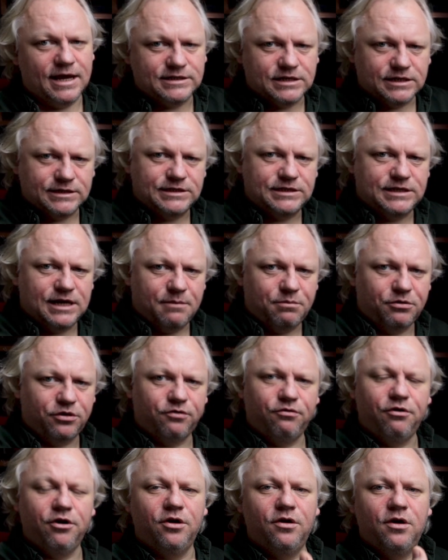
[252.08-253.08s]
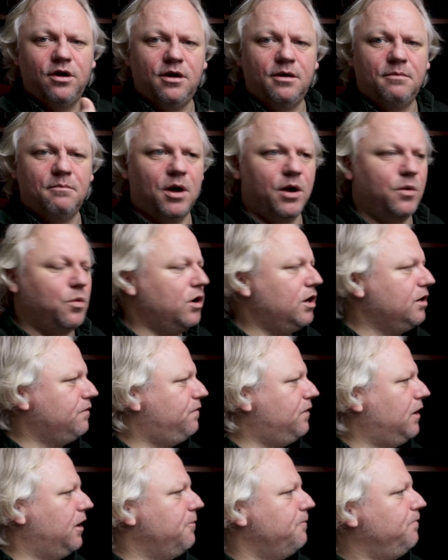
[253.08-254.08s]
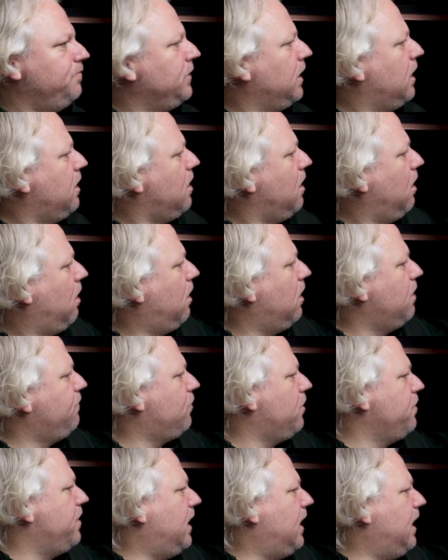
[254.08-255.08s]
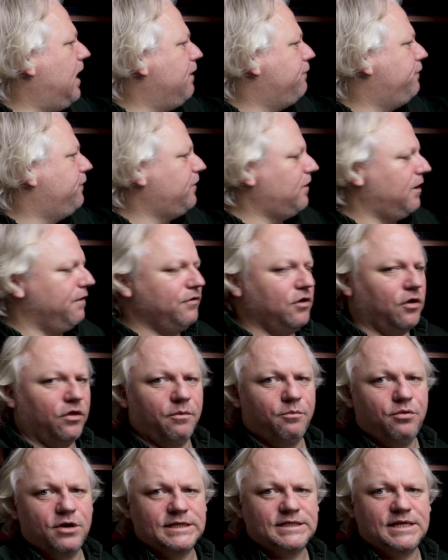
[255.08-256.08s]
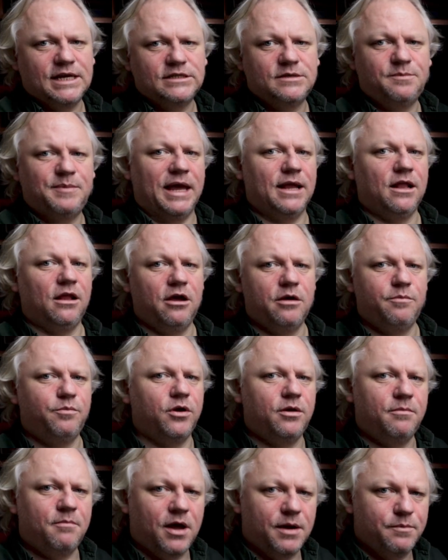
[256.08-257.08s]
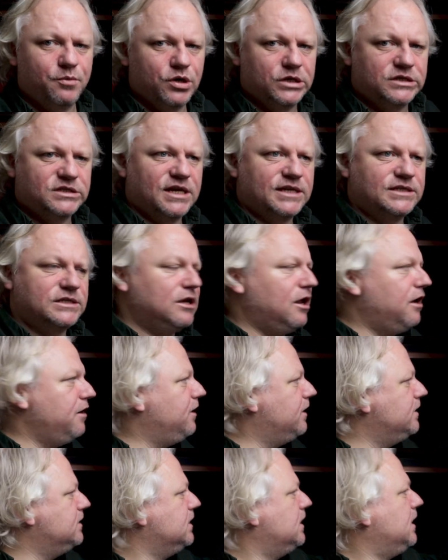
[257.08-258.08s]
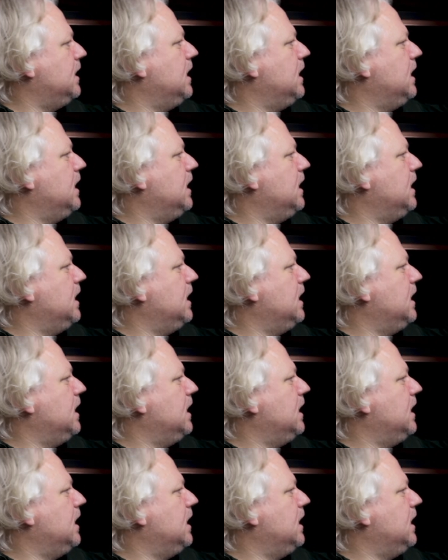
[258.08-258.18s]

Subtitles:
as I step through my workflow. Over on the left, I've got the presets panel open, my presets loaded,